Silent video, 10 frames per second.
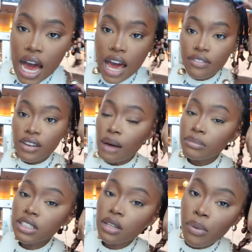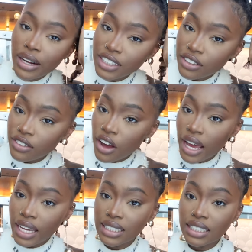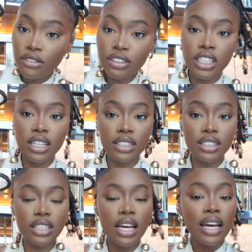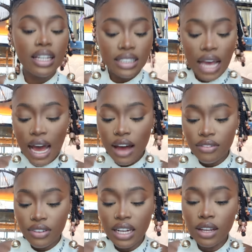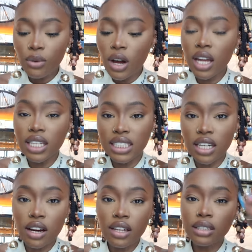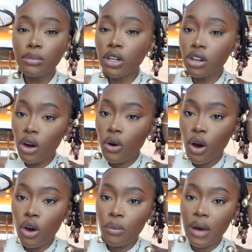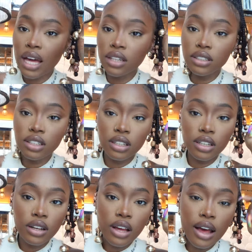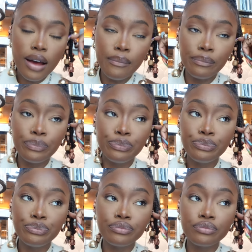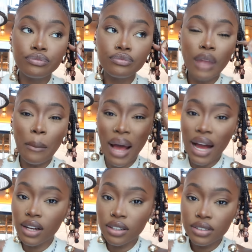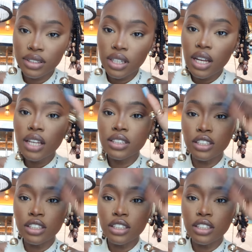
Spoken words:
I've come to Brazier of Light in Selfridges to have a little early dinner because I'm going to go home and pack. So I